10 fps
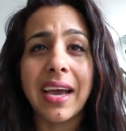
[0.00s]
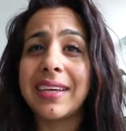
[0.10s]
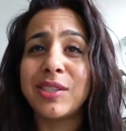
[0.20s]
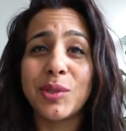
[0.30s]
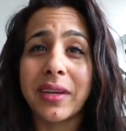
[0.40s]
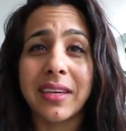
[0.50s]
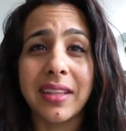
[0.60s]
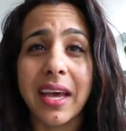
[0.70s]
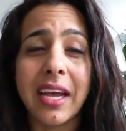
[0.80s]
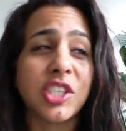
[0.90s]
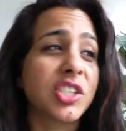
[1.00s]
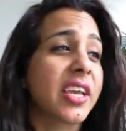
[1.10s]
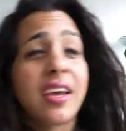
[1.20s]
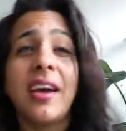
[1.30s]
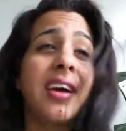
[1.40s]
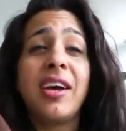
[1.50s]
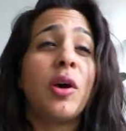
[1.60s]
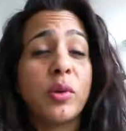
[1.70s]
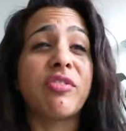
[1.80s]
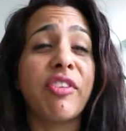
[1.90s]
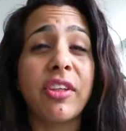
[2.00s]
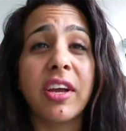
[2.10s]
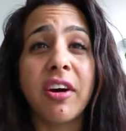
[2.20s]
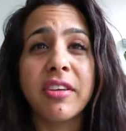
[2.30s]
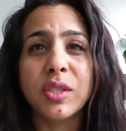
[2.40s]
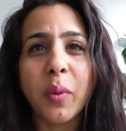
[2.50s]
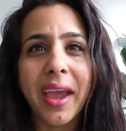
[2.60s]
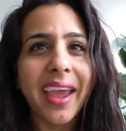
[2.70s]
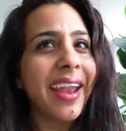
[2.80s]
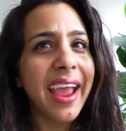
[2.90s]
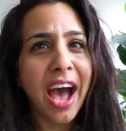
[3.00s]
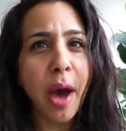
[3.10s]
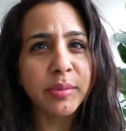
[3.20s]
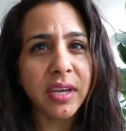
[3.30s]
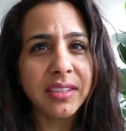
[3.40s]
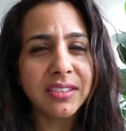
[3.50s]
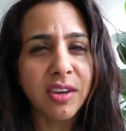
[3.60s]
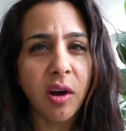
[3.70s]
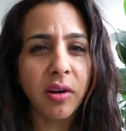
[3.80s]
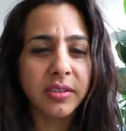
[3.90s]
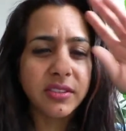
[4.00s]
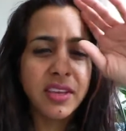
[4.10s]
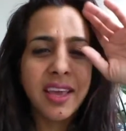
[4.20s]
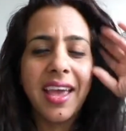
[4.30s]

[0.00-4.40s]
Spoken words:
I didn't do any of that. I just like was feeling all this way, and I hopped on these calls.